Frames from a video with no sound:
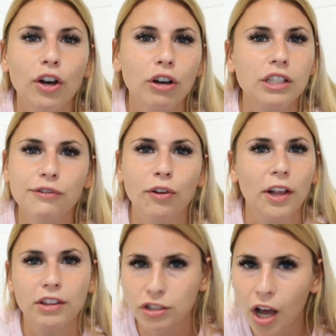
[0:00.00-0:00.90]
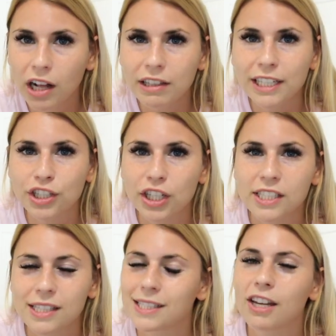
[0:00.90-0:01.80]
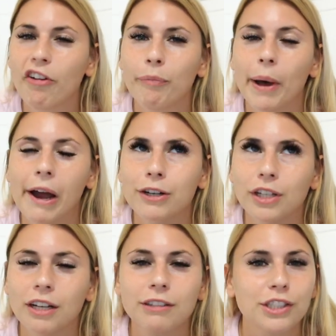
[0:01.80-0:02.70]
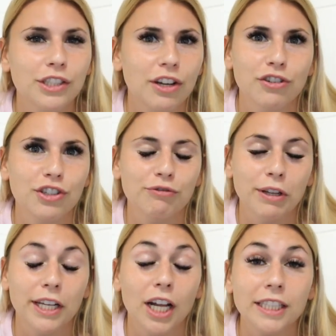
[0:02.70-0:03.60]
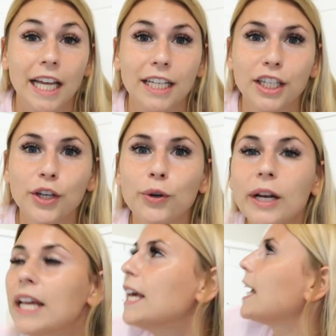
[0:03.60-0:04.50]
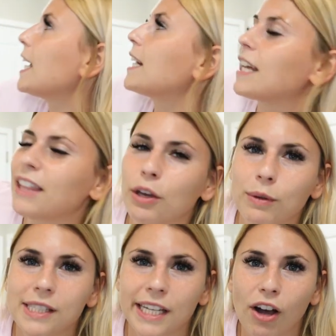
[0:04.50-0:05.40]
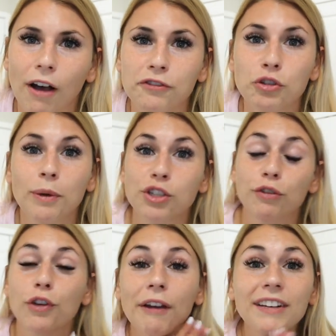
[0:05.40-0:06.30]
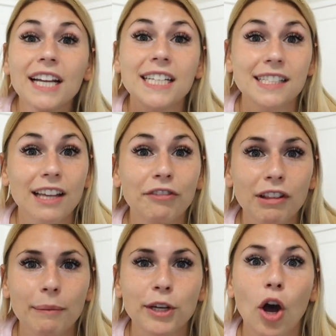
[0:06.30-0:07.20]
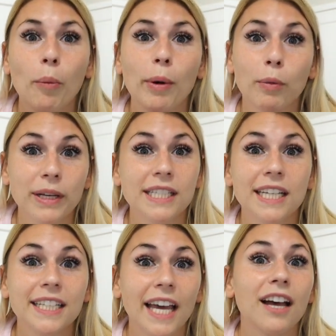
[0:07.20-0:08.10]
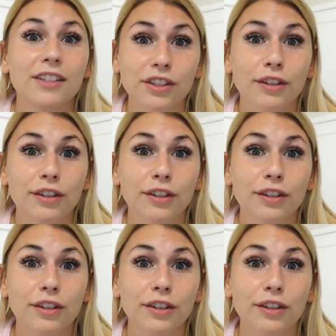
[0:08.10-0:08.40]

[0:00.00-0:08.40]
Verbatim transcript: hooks for like the dog leashes and stuff, but our dog leashes are just really not that cute, and I think it would stick off too much. So if you have any ideas, definitely let me know, but we did get a